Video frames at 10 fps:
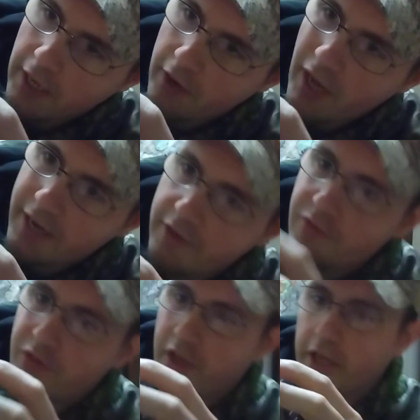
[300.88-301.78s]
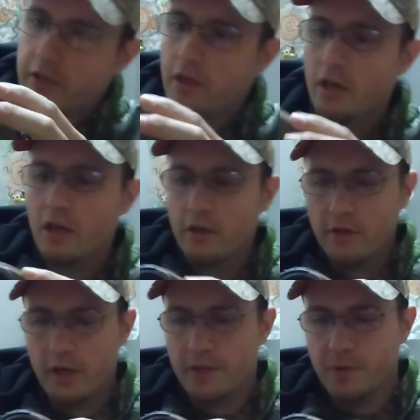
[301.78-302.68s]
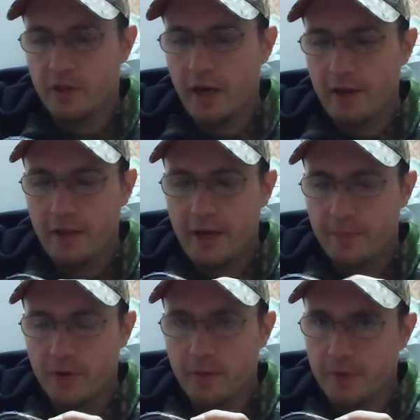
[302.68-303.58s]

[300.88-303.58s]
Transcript: loud. I didn't think that it'd be that loud, but